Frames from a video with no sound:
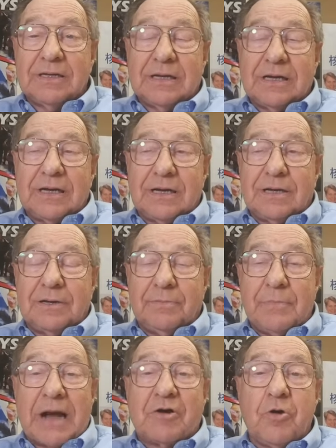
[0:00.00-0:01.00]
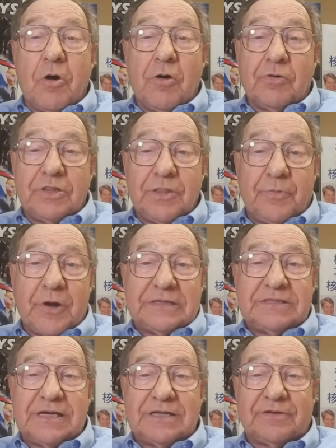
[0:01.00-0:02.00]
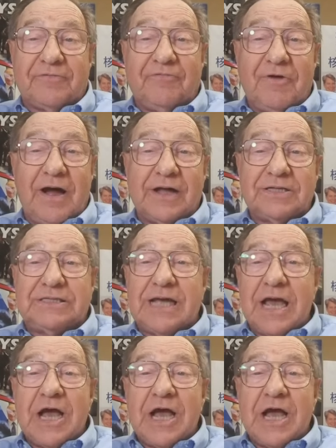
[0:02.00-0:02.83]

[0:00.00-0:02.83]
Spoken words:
Macron, the president of France,